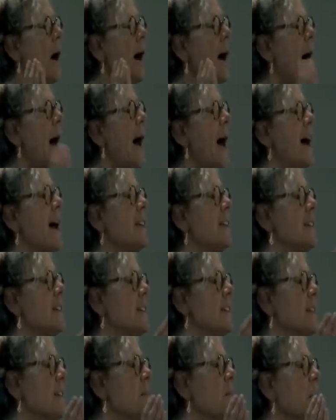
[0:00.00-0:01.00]

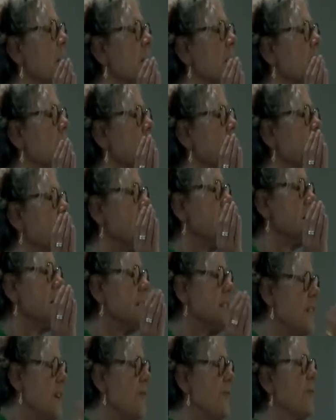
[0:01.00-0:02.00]
as
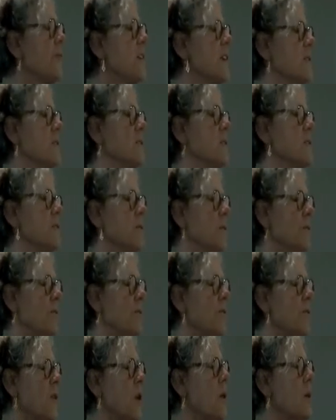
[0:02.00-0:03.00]
different
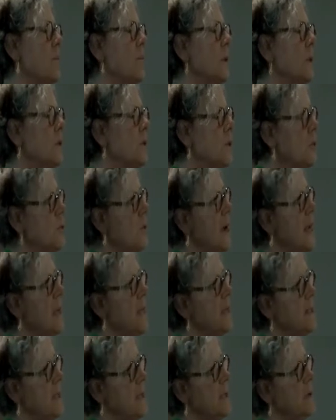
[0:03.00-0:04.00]
from the
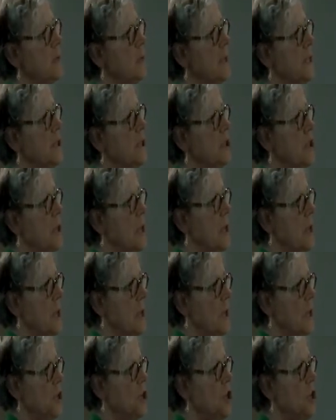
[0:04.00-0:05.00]
ways in which
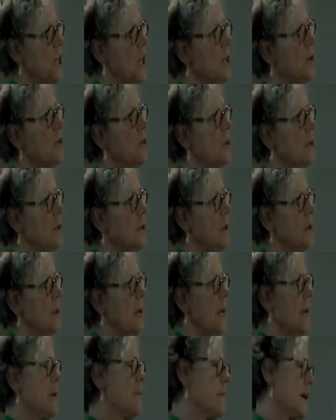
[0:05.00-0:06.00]
children
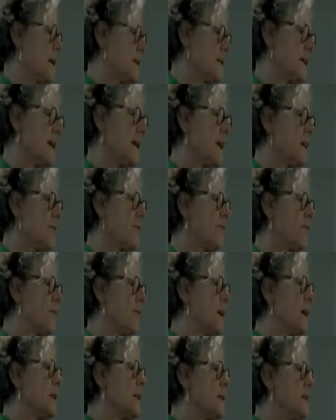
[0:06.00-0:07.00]
like myself
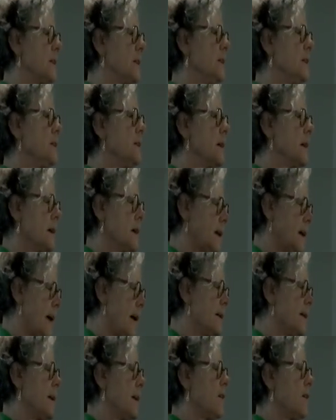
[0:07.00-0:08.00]
did
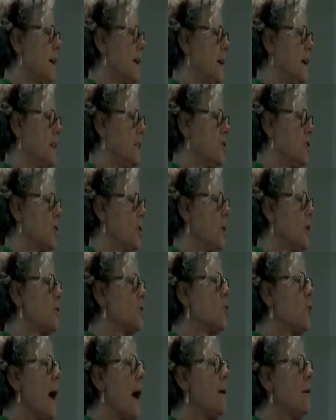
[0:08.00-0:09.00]
at their age.
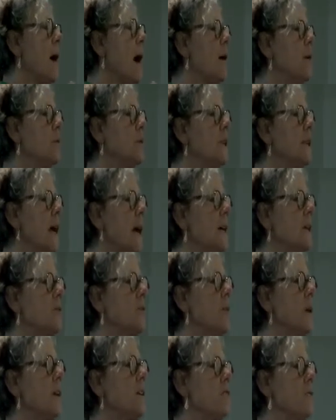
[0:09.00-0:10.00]
So I would like
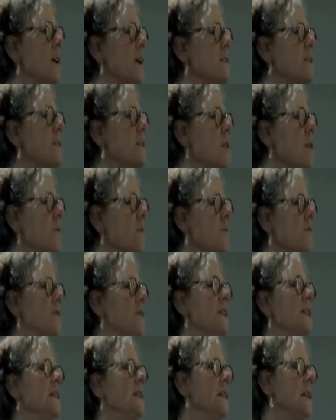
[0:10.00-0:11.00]
to address some of
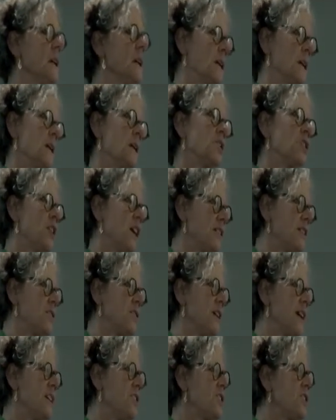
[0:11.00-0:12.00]
the
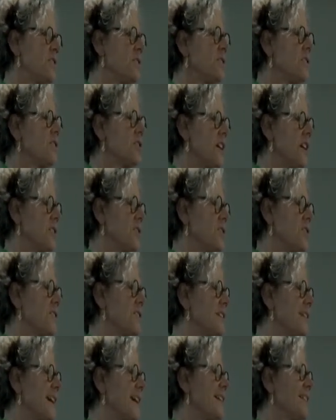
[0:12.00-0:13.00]
generational changes
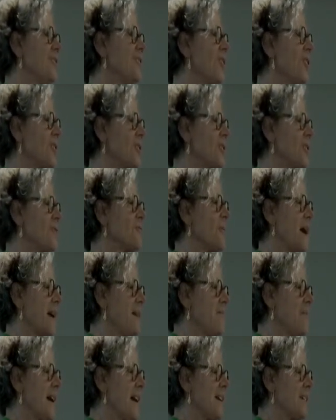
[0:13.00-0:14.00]
that none of my
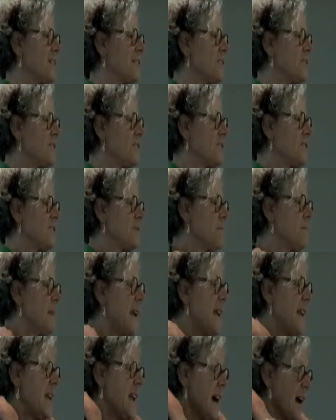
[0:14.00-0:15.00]
masters
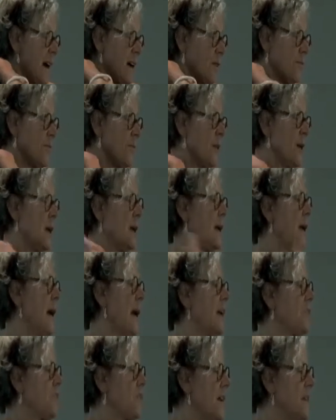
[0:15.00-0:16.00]
may have
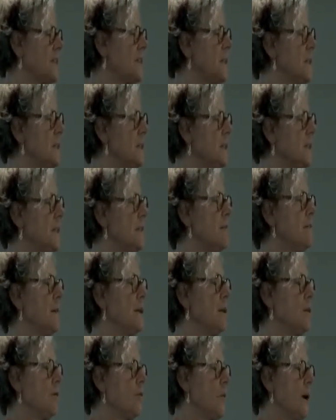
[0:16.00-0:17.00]
addressed in a
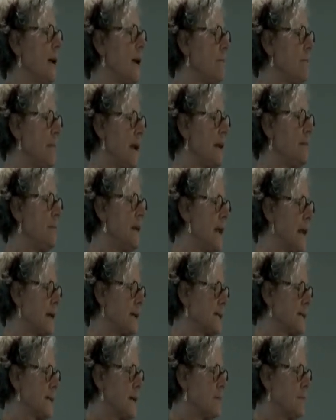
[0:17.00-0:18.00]
similar way, maybe
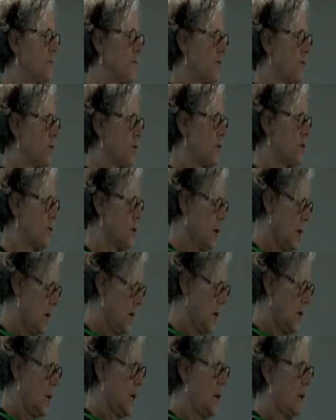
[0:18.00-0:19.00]
except for
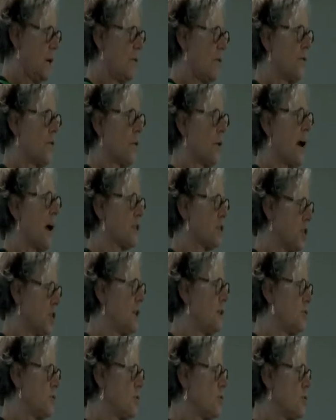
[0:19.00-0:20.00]
actually
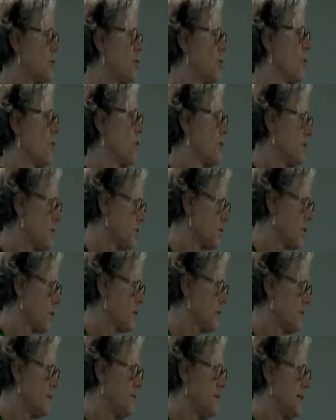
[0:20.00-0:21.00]
the social
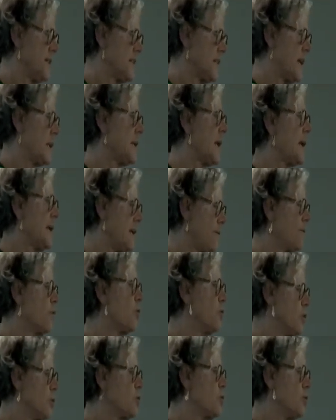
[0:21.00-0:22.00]
constructivists. They give
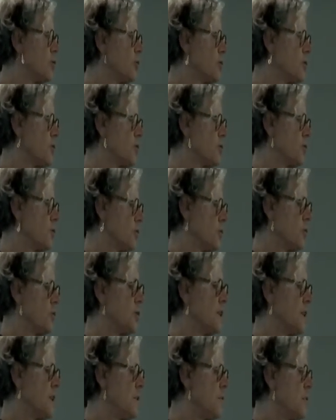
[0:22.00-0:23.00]
good tools to
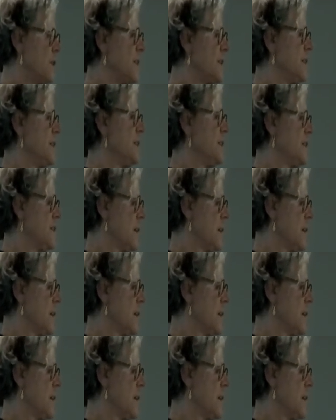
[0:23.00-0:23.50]
deal with these